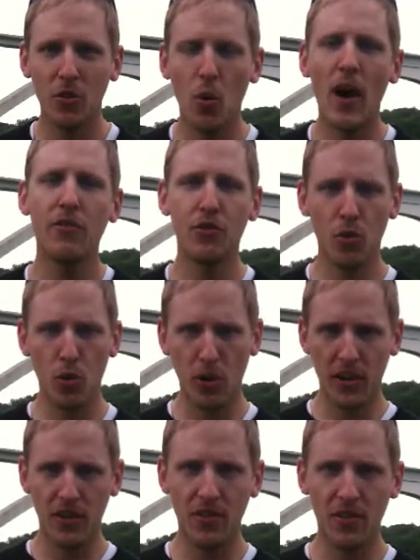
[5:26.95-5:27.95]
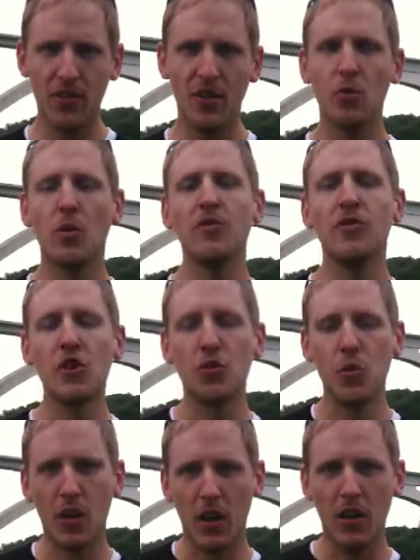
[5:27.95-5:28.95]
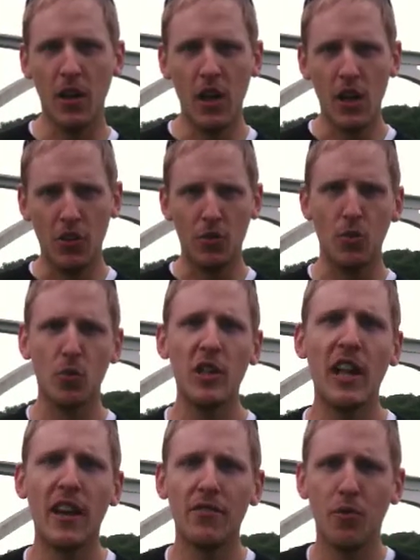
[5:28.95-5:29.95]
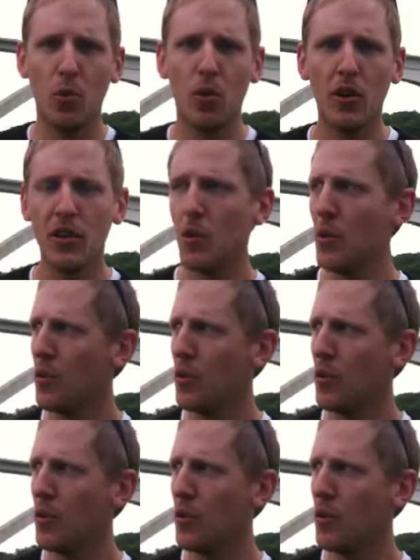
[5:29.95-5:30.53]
So we'll have shorter distances where if you just want to do a relay for a